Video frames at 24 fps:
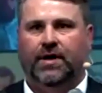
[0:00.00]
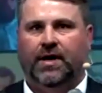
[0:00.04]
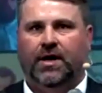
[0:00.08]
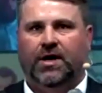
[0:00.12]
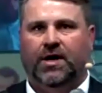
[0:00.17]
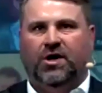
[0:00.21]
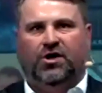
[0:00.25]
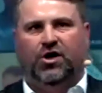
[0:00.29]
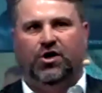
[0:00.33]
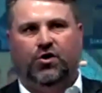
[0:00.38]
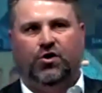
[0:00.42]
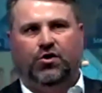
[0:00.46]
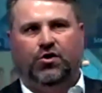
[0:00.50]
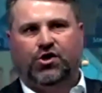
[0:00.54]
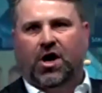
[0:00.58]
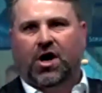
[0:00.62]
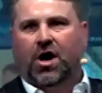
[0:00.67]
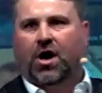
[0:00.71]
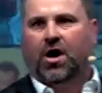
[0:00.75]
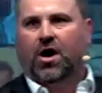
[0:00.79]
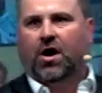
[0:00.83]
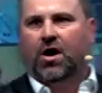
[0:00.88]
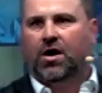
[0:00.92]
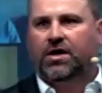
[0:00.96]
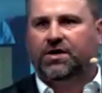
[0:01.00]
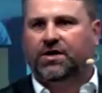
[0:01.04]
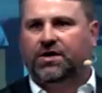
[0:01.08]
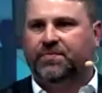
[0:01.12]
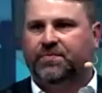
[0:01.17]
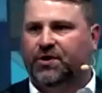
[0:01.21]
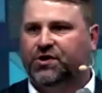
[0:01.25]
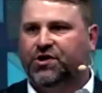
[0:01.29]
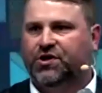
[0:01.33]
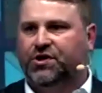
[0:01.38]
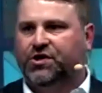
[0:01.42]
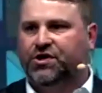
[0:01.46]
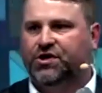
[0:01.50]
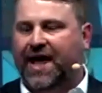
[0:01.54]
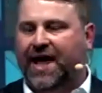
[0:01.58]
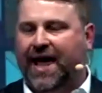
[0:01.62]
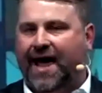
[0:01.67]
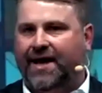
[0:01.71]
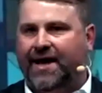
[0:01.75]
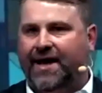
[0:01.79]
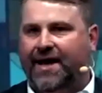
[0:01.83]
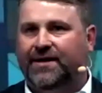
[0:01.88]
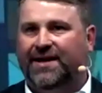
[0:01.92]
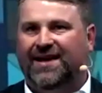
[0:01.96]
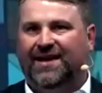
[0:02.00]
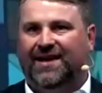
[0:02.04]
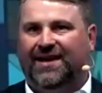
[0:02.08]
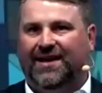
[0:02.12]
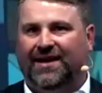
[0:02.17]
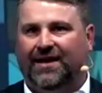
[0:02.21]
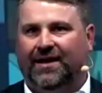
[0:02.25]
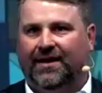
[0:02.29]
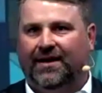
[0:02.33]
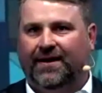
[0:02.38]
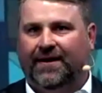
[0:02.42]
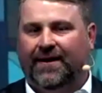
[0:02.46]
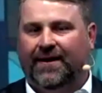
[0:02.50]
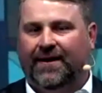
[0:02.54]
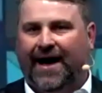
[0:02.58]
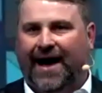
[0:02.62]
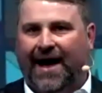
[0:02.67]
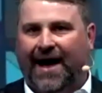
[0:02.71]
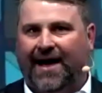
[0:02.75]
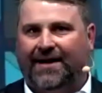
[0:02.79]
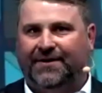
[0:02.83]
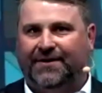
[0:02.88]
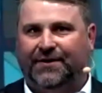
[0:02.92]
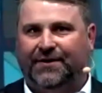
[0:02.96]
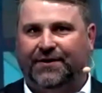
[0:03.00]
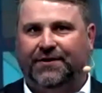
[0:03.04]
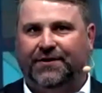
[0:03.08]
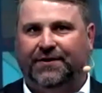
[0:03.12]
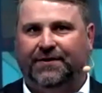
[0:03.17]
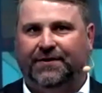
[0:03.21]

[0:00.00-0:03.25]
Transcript: You use your heart as much as your head, and